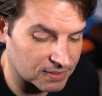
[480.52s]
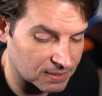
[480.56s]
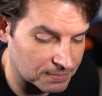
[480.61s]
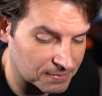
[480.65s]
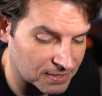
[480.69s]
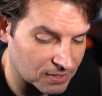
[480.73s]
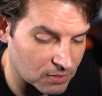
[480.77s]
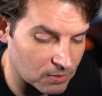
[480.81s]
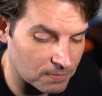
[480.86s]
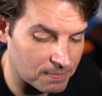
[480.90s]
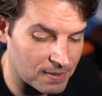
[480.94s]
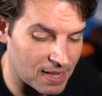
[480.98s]
let
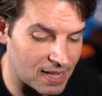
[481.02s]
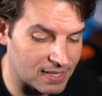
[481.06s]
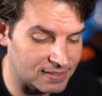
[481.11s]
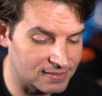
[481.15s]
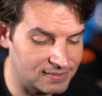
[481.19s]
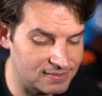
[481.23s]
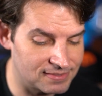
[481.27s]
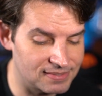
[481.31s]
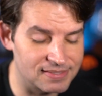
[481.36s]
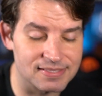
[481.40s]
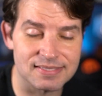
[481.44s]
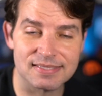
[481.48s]
me go back
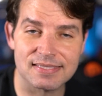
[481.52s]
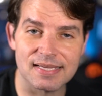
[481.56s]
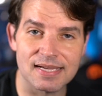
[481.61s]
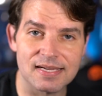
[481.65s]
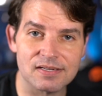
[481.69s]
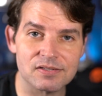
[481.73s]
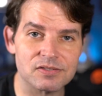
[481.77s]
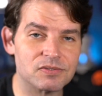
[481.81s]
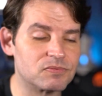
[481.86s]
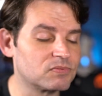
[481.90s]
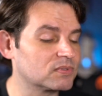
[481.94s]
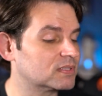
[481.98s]
to the
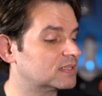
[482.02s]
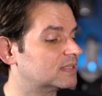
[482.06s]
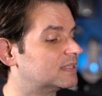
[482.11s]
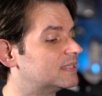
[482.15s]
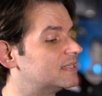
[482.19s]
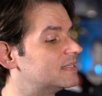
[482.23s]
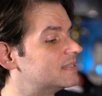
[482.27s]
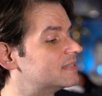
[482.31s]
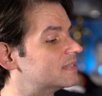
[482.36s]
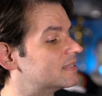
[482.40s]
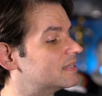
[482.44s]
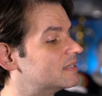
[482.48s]
standard
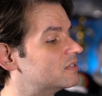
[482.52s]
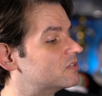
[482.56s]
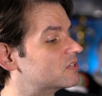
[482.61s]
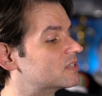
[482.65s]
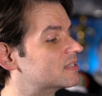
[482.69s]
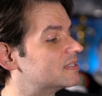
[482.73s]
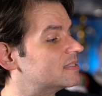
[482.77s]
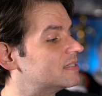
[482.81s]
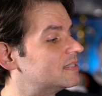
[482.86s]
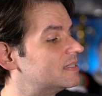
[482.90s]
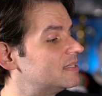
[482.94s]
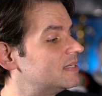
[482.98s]
release, and as you
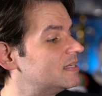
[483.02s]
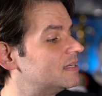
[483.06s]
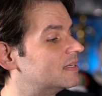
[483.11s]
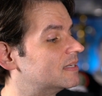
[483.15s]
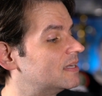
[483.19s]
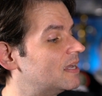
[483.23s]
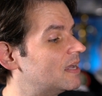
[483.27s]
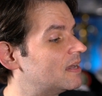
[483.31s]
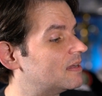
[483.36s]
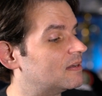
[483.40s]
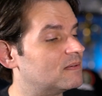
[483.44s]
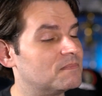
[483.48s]
can see,
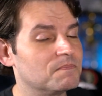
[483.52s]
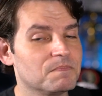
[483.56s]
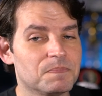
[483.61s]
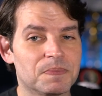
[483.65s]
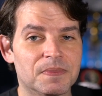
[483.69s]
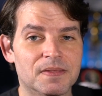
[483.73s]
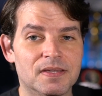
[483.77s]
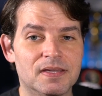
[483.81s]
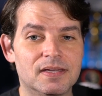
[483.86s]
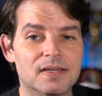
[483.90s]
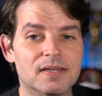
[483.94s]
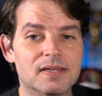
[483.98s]
again,
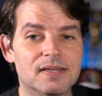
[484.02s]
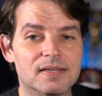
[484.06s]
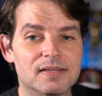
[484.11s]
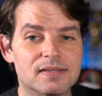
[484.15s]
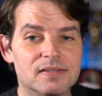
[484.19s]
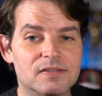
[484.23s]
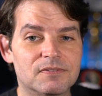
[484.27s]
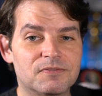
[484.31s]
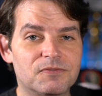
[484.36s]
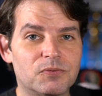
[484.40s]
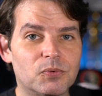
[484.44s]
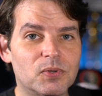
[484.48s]

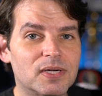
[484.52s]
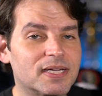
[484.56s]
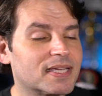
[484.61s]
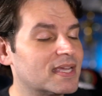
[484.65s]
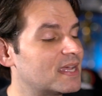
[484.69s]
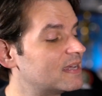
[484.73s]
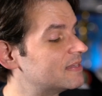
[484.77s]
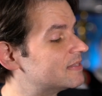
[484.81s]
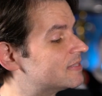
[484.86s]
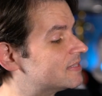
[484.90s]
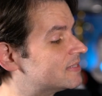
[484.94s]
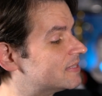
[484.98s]
the
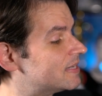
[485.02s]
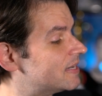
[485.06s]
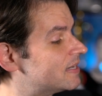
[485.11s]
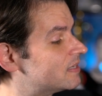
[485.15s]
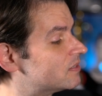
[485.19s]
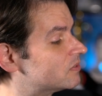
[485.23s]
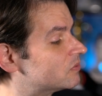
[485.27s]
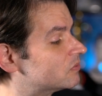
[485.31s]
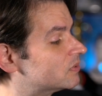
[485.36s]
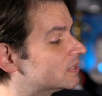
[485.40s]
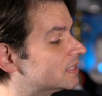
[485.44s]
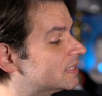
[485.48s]
4K, the
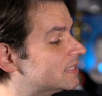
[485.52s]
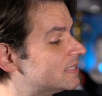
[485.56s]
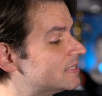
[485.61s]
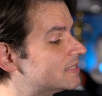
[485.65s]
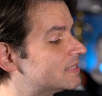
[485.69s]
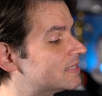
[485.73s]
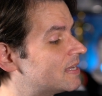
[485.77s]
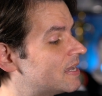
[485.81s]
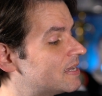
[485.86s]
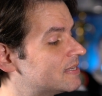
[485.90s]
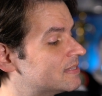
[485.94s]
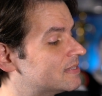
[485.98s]
standard
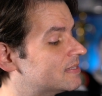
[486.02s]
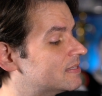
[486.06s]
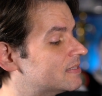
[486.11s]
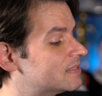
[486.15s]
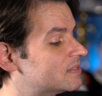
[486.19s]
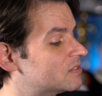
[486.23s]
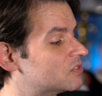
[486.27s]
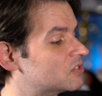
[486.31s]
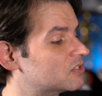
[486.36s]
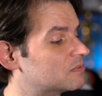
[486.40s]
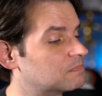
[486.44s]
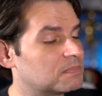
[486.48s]
release, has
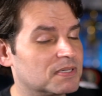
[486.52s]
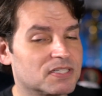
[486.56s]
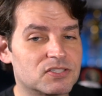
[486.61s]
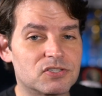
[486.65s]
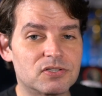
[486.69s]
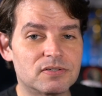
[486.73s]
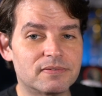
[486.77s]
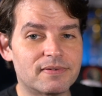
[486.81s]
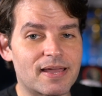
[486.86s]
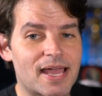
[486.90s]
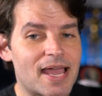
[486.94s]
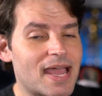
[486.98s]
this just
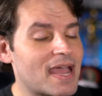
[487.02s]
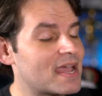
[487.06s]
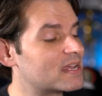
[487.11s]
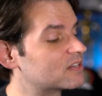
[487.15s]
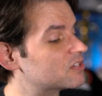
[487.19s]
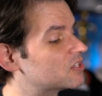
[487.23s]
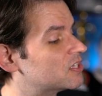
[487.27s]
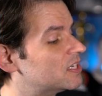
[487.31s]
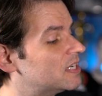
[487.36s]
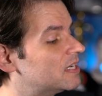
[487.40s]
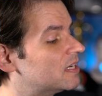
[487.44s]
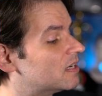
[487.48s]
picture of
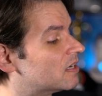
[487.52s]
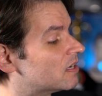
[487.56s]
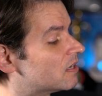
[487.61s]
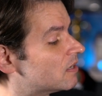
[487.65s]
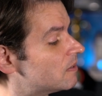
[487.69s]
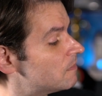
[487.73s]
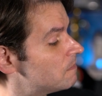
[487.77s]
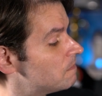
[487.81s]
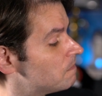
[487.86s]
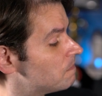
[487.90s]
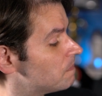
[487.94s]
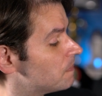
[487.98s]
Ash
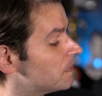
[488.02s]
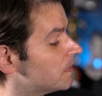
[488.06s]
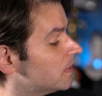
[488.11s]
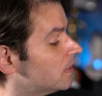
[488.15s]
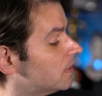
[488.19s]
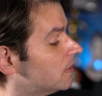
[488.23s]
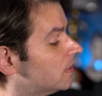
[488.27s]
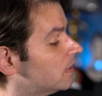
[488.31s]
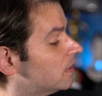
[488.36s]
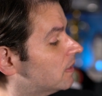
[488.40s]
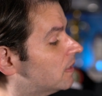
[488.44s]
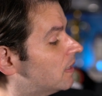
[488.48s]
here,
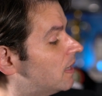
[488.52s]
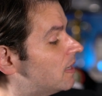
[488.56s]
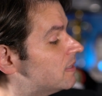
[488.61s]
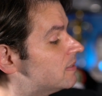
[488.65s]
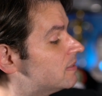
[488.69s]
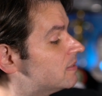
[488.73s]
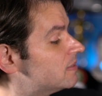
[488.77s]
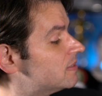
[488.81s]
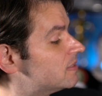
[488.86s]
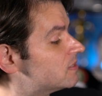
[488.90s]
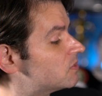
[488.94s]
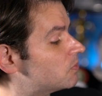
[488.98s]
and
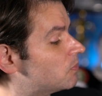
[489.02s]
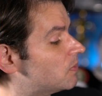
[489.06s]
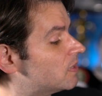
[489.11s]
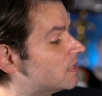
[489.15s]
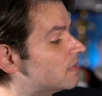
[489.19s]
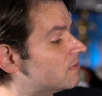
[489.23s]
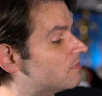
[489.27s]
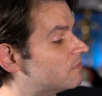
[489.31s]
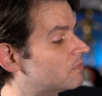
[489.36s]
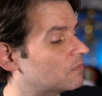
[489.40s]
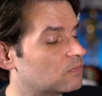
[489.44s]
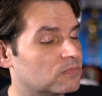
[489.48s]
then this one
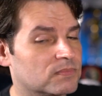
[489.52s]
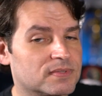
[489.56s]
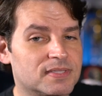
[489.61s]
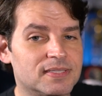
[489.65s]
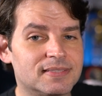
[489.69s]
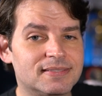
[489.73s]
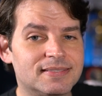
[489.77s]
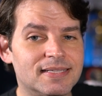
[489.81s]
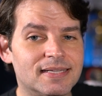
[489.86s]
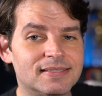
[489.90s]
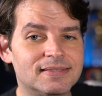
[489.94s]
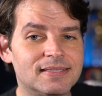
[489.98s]
of
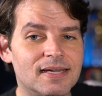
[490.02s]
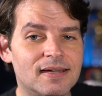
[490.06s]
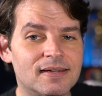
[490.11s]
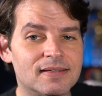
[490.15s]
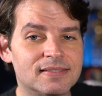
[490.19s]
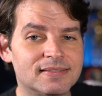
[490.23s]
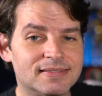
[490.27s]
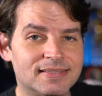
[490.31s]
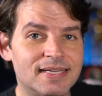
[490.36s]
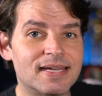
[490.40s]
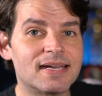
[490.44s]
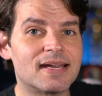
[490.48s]
the
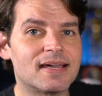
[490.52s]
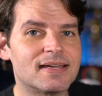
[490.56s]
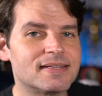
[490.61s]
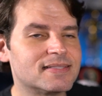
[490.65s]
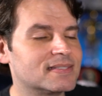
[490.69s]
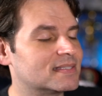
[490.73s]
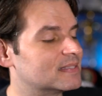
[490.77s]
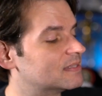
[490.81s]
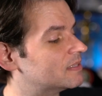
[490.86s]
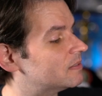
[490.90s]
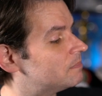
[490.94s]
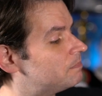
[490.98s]

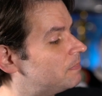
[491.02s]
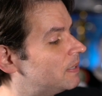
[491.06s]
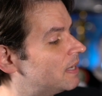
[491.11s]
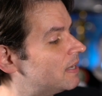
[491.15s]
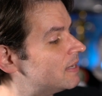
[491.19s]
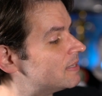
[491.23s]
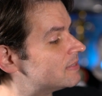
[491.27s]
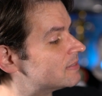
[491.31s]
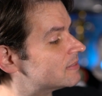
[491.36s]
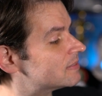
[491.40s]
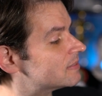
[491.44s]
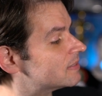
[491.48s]
Deadites in the
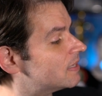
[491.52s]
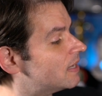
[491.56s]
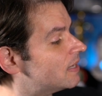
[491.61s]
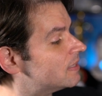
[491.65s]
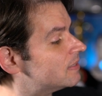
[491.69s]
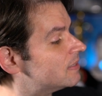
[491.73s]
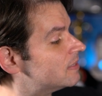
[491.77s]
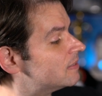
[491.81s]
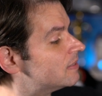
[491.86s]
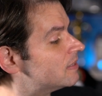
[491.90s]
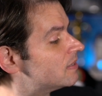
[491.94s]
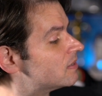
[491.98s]
pit,
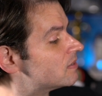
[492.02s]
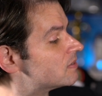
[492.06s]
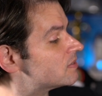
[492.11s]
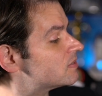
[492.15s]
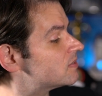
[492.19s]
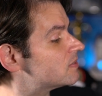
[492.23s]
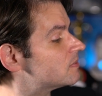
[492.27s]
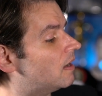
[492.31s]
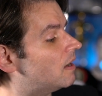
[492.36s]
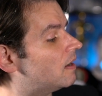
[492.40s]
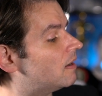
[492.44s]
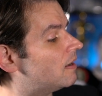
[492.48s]
and then
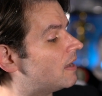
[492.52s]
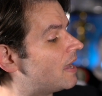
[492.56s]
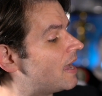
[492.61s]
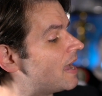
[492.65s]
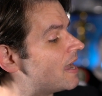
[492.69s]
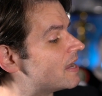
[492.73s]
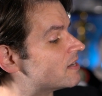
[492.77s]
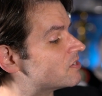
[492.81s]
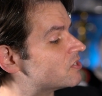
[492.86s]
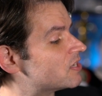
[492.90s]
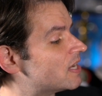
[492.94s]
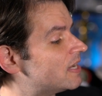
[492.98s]
there's
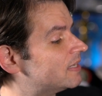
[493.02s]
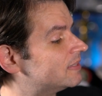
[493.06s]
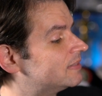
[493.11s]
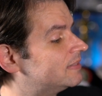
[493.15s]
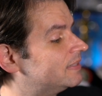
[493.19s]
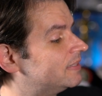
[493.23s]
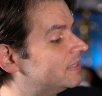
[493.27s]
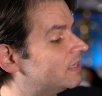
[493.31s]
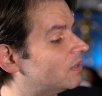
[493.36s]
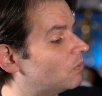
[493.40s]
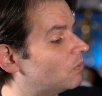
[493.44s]
Ash at the